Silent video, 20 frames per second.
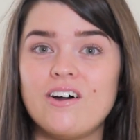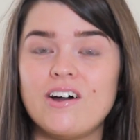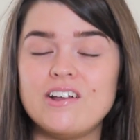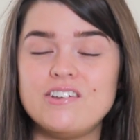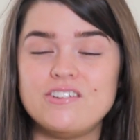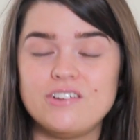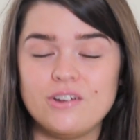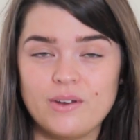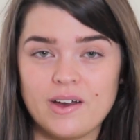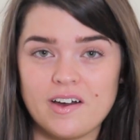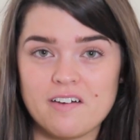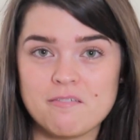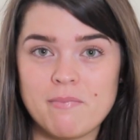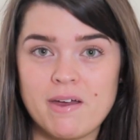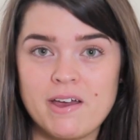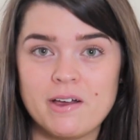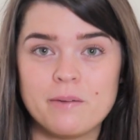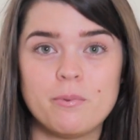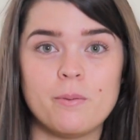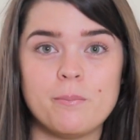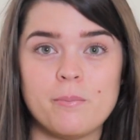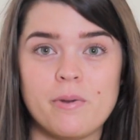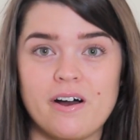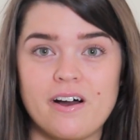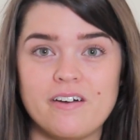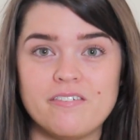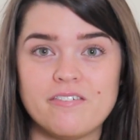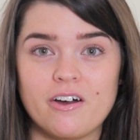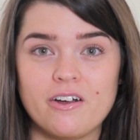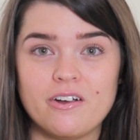I do have makeup on, but
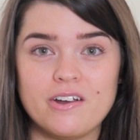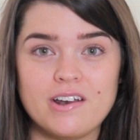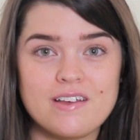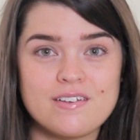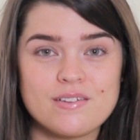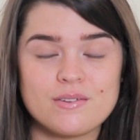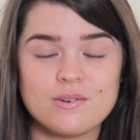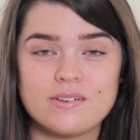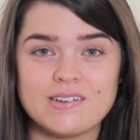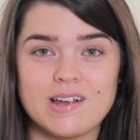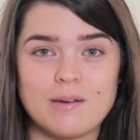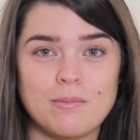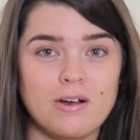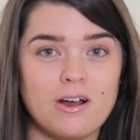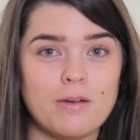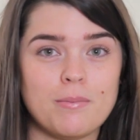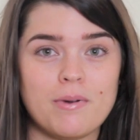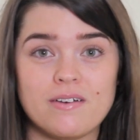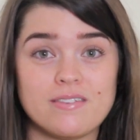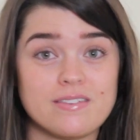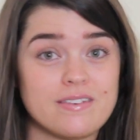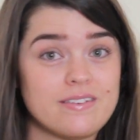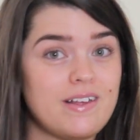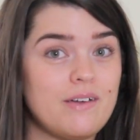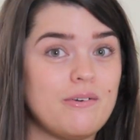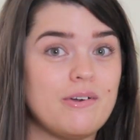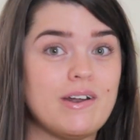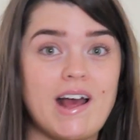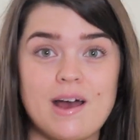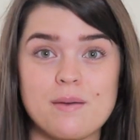I've only sorted out my eyebrows because they're an